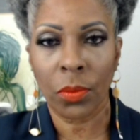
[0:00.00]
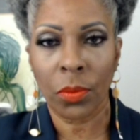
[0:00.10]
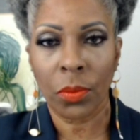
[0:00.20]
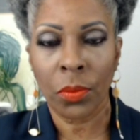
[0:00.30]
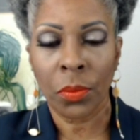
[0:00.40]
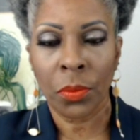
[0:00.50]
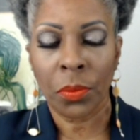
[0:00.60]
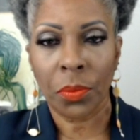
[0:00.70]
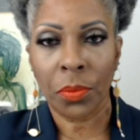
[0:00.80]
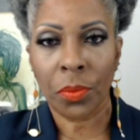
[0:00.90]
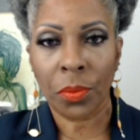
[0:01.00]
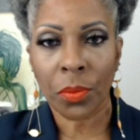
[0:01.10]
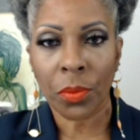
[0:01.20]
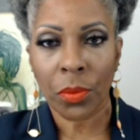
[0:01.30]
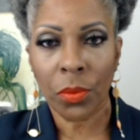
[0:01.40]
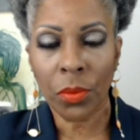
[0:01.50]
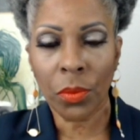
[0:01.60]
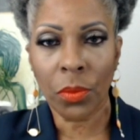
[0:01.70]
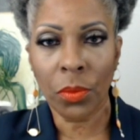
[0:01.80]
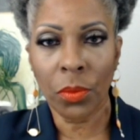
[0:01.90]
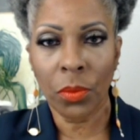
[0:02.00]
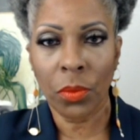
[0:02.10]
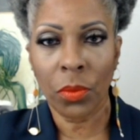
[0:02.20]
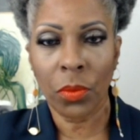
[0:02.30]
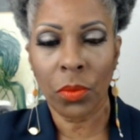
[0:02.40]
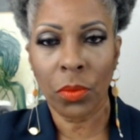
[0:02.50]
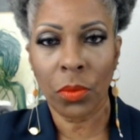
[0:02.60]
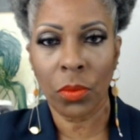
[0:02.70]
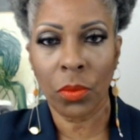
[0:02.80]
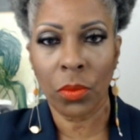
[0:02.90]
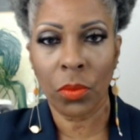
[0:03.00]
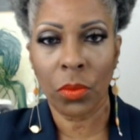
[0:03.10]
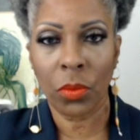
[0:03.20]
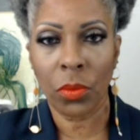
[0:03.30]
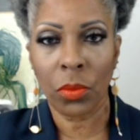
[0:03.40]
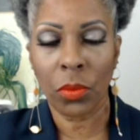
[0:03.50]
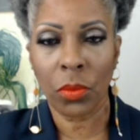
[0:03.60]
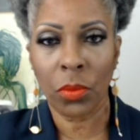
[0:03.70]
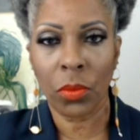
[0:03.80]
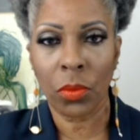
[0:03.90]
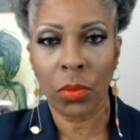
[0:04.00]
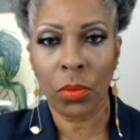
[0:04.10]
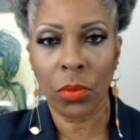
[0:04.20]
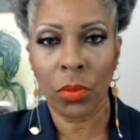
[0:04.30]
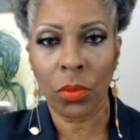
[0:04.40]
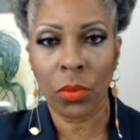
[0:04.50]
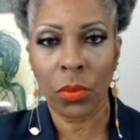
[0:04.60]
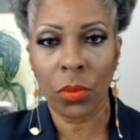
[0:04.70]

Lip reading: (not speaking)